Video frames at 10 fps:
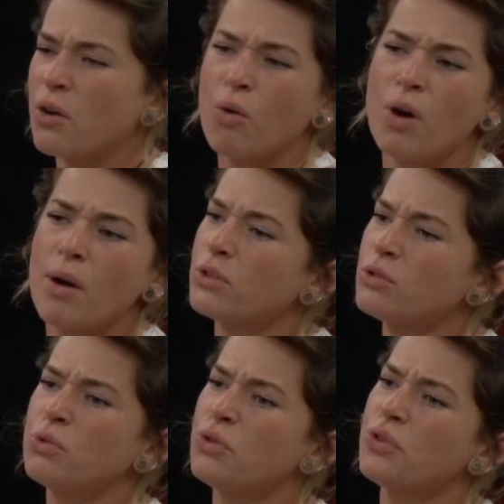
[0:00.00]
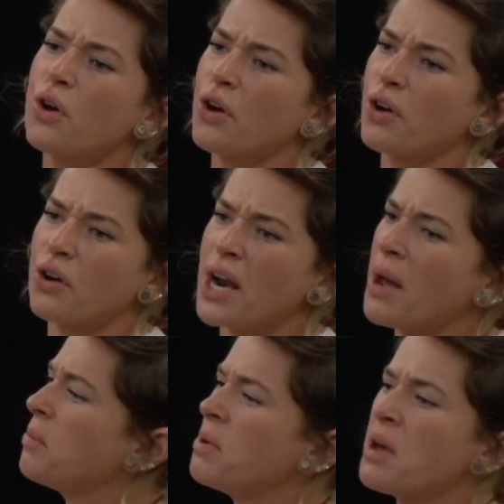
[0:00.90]
oh, I'm a smooth talker and I'm
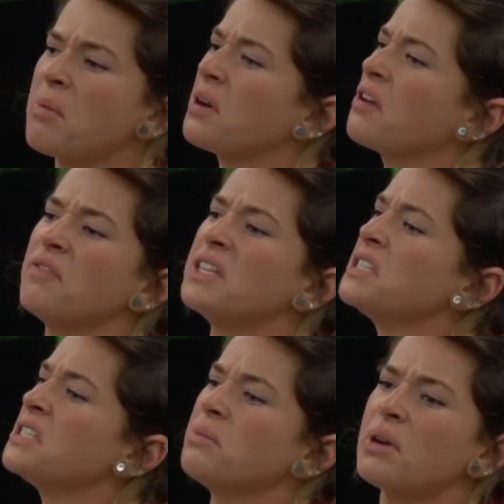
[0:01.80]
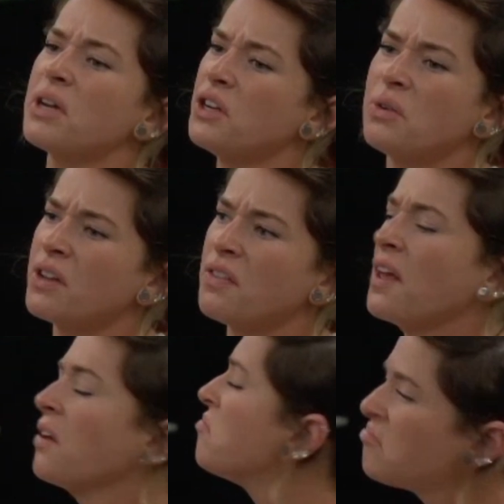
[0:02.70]
going to be able to convince anybody to do
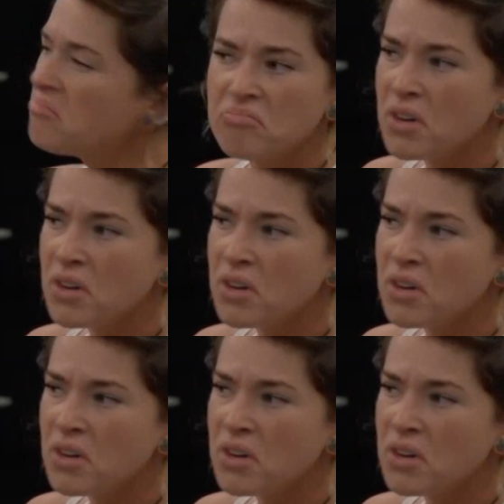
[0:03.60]
anything.